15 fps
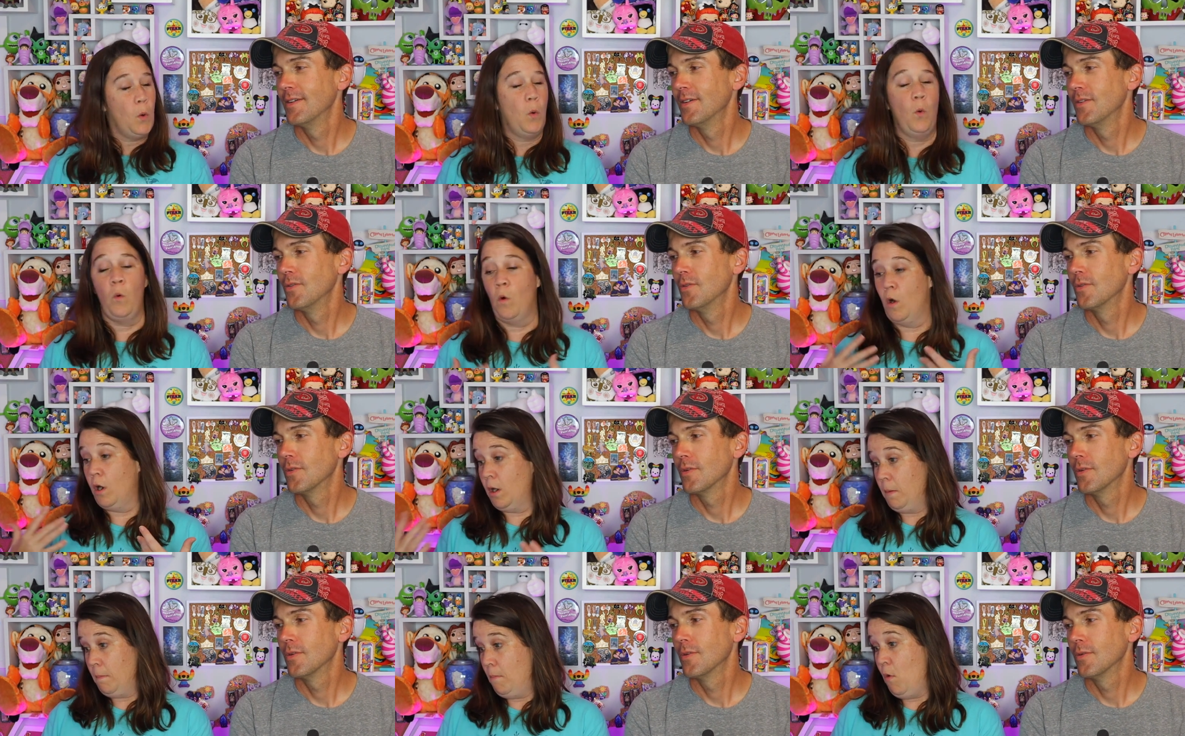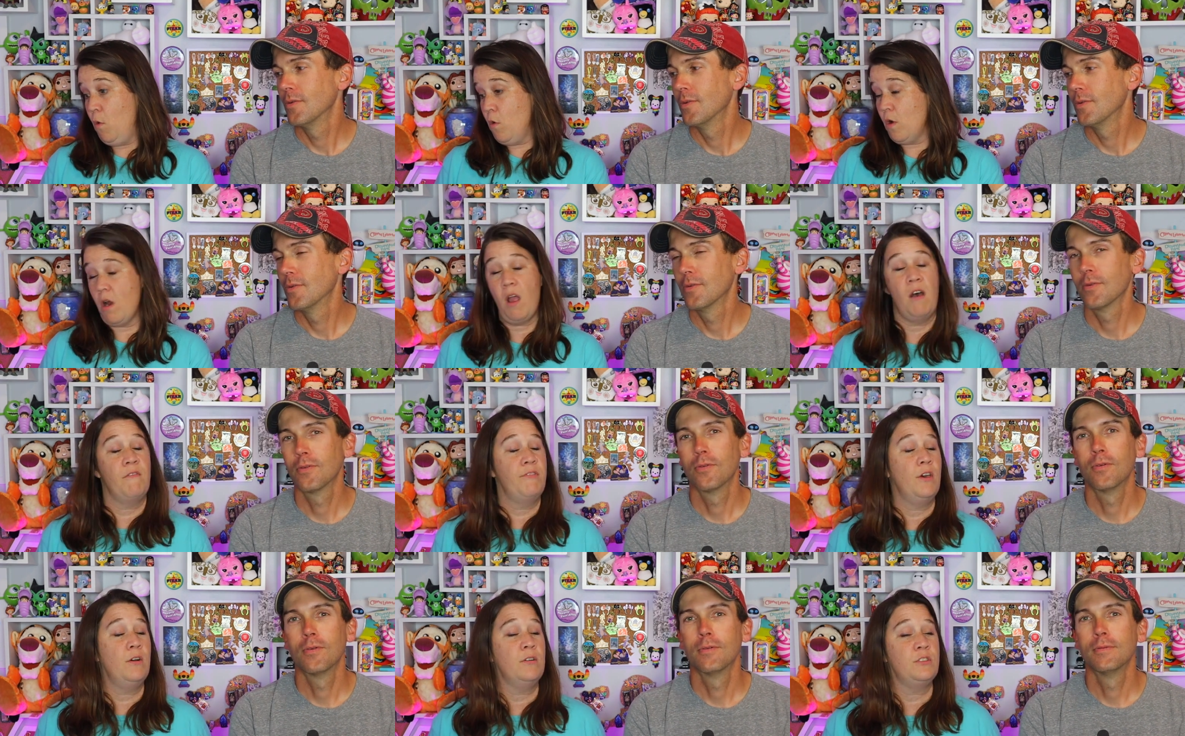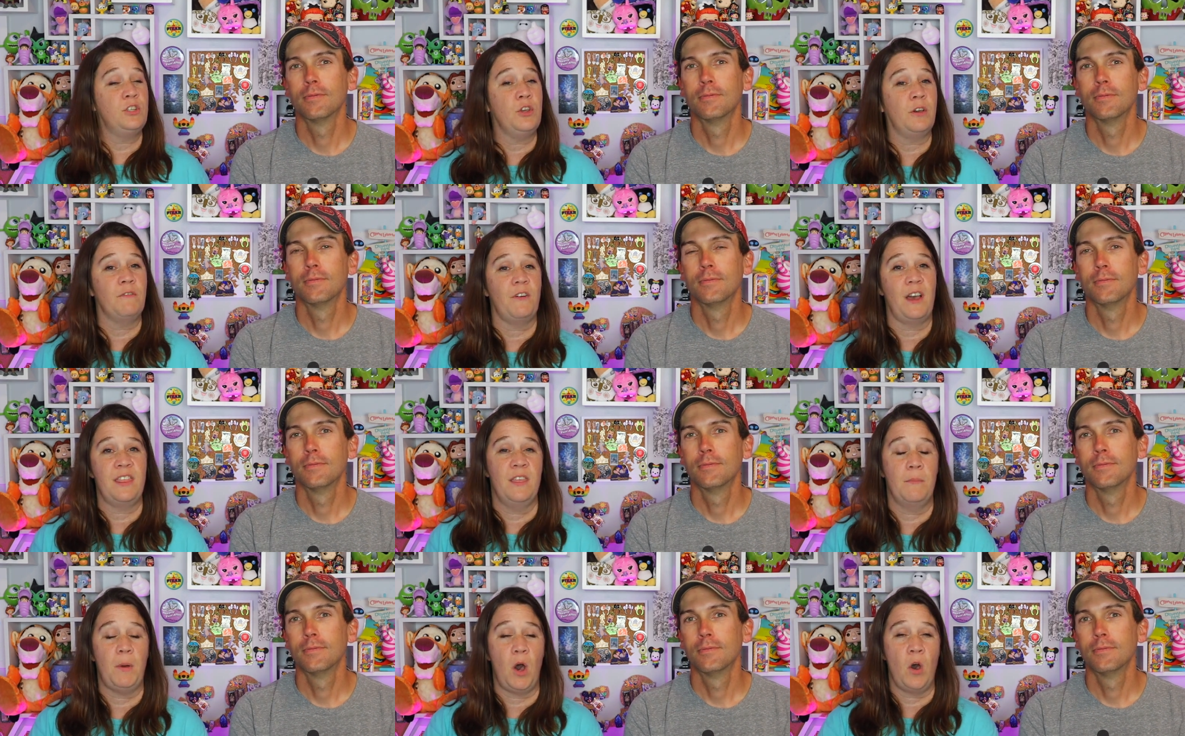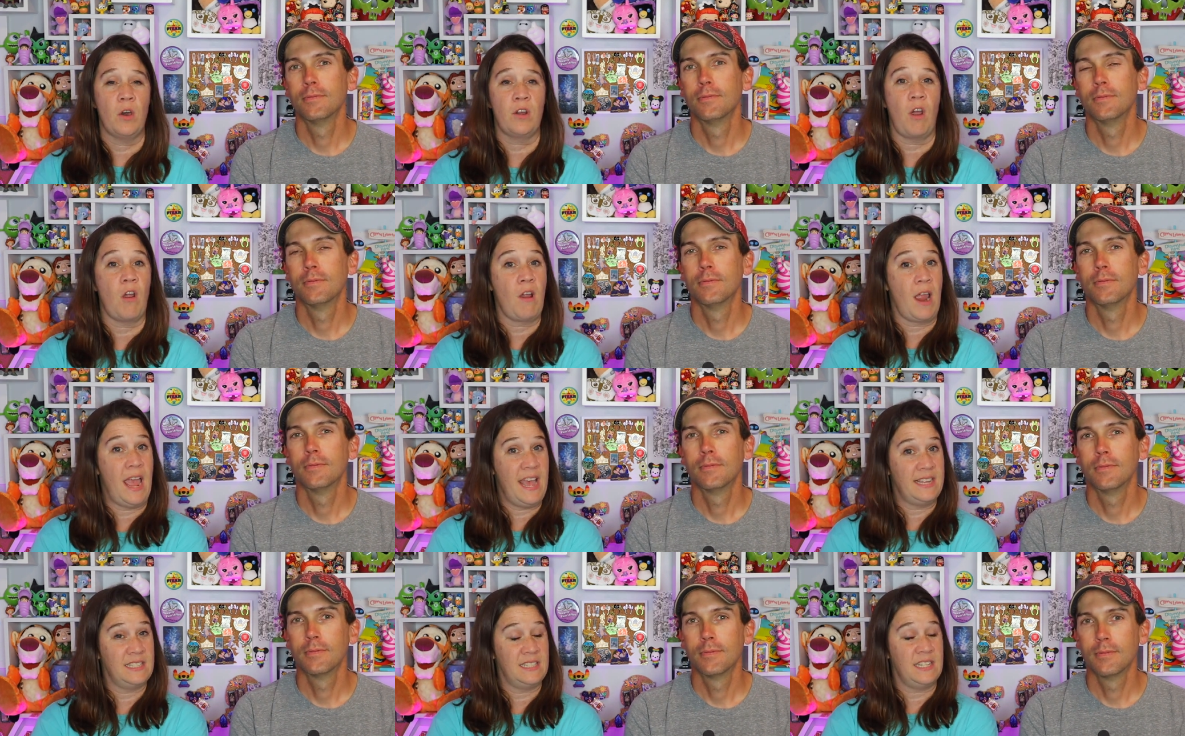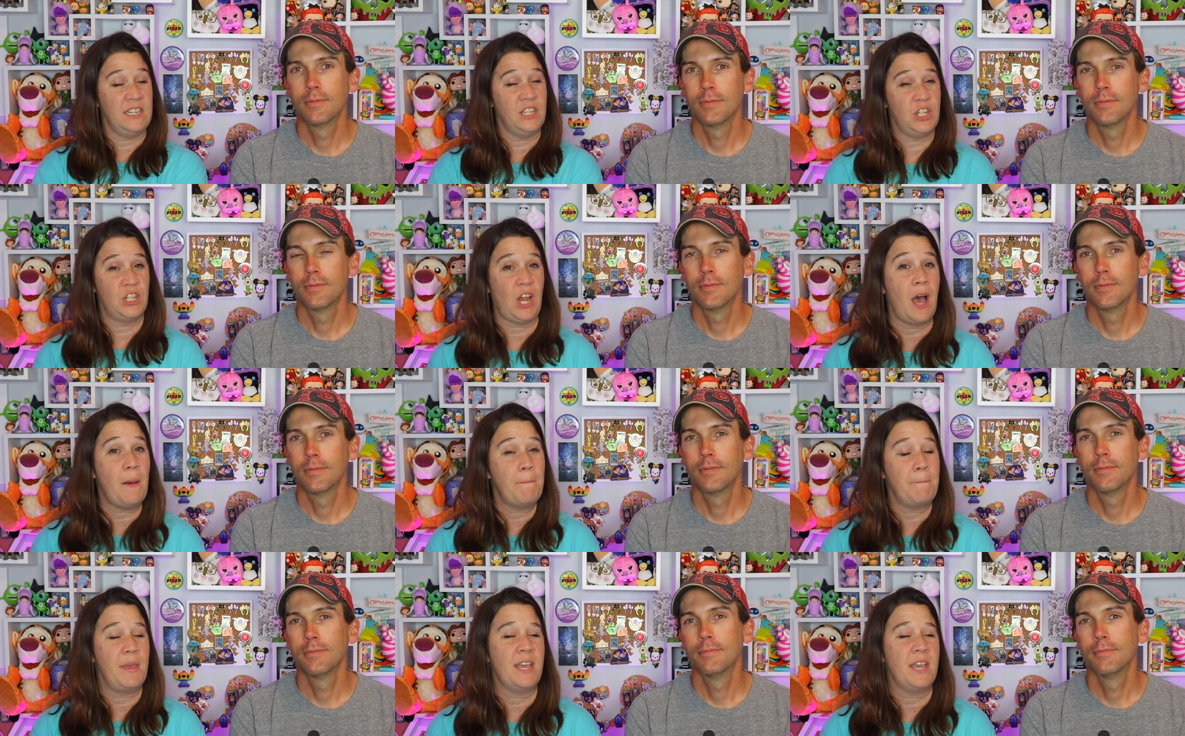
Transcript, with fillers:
Speaker 1: or more of those, you can find them on our Etsy shop,